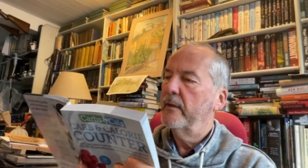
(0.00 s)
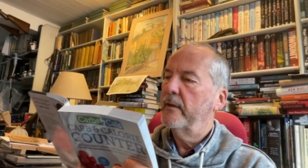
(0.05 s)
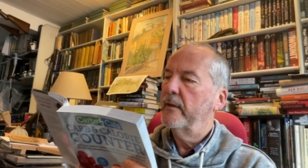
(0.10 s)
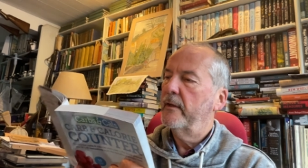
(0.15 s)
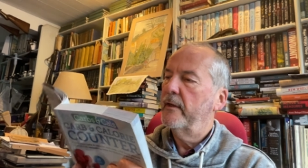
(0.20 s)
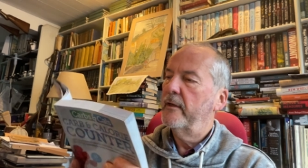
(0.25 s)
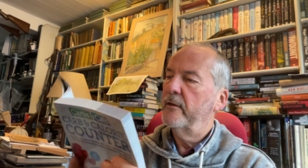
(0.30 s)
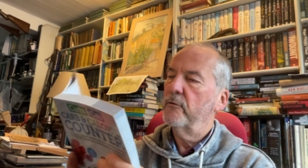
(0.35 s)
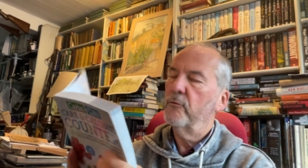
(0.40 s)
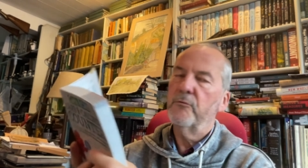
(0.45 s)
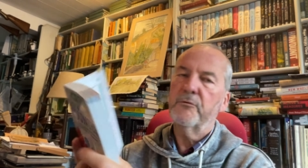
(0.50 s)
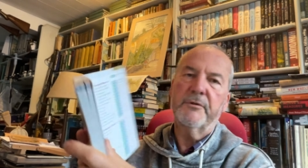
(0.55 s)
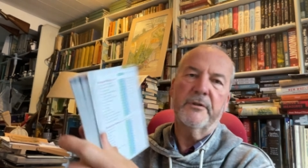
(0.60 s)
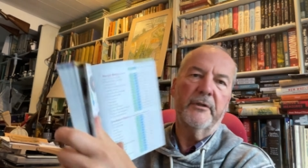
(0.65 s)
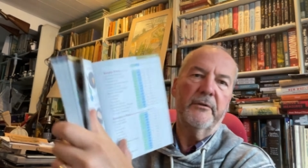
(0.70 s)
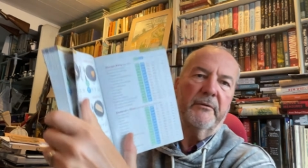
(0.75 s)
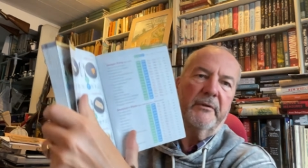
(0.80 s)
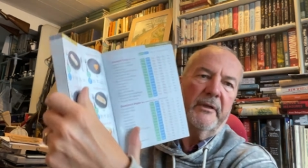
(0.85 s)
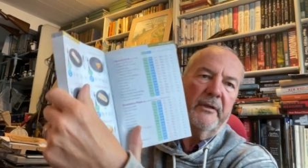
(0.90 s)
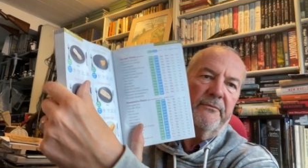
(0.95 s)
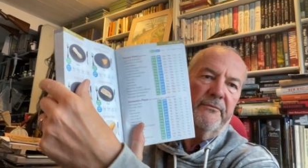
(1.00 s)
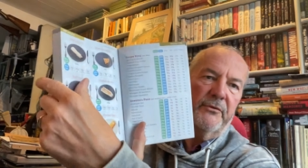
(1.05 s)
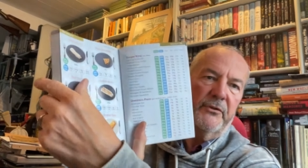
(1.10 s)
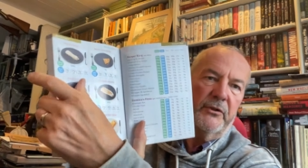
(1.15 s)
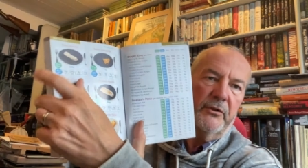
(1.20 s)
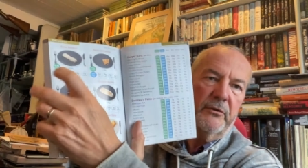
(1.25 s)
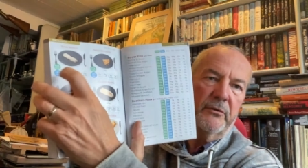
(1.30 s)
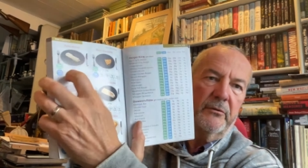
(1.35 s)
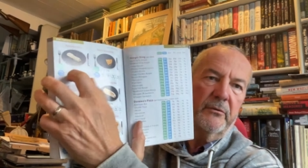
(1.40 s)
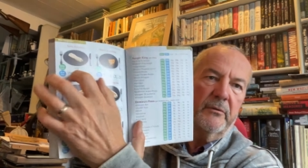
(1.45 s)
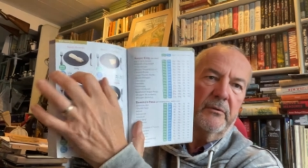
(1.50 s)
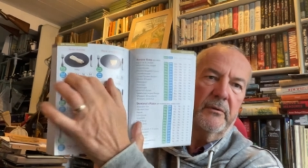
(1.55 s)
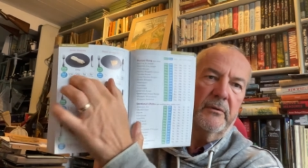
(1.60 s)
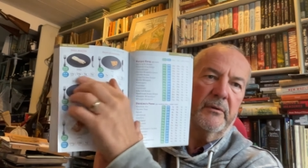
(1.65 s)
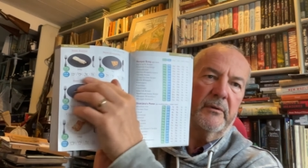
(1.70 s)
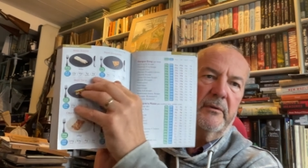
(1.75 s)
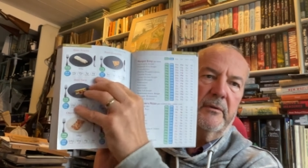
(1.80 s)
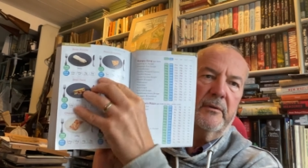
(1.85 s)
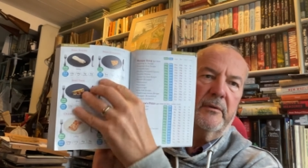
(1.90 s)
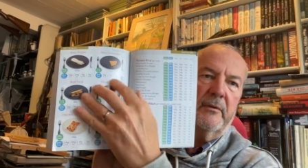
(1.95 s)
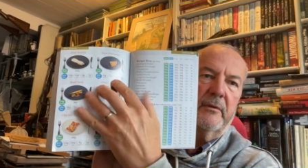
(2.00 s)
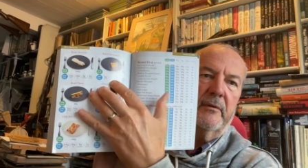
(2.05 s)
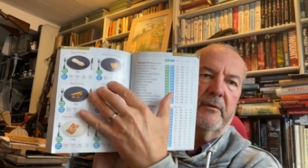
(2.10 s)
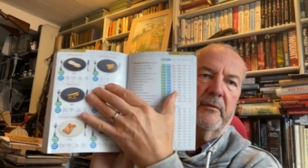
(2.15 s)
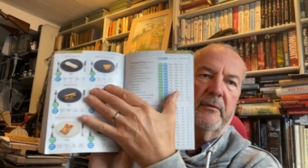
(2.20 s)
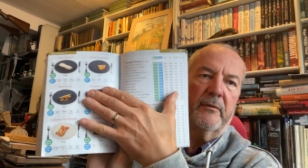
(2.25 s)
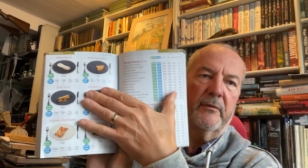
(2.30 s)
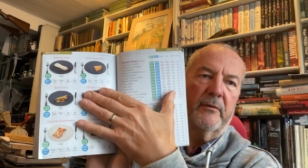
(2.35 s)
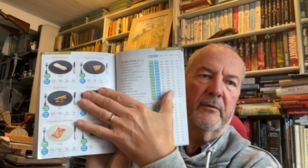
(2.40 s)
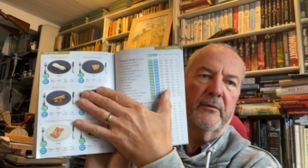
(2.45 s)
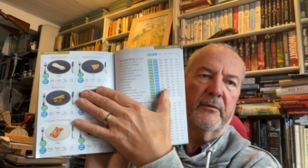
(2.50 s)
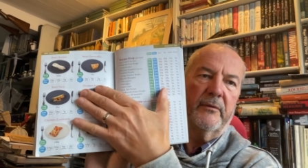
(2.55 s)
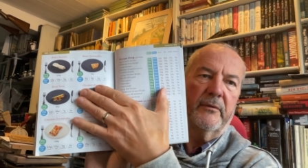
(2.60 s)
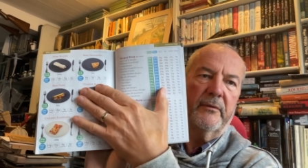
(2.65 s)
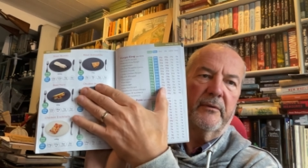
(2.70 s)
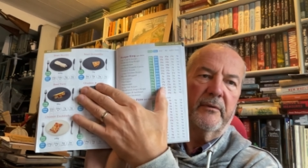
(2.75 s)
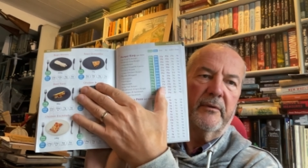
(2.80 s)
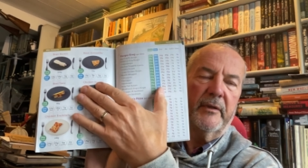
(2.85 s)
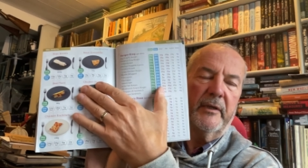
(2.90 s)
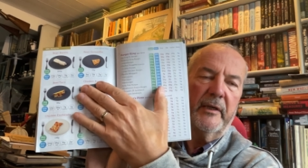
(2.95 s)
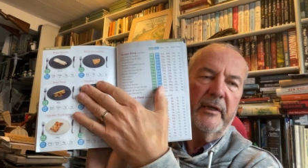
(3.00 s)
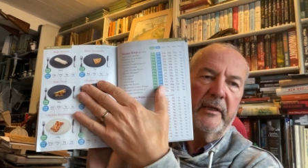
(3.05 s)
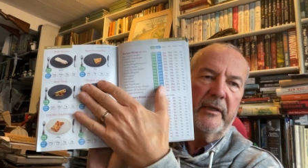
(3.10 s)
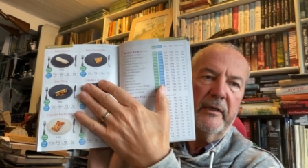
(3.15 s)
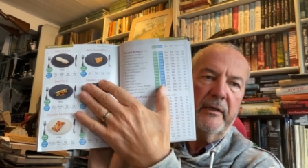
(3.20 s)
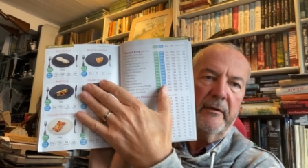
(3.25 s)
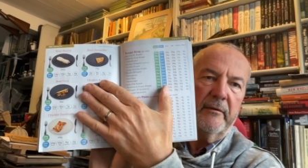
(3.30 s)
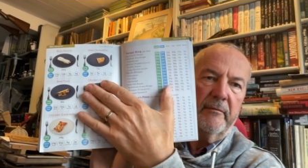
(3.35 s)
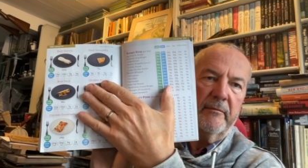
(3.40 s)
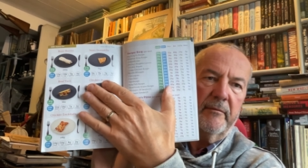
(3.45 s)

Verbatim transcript: it also gives you the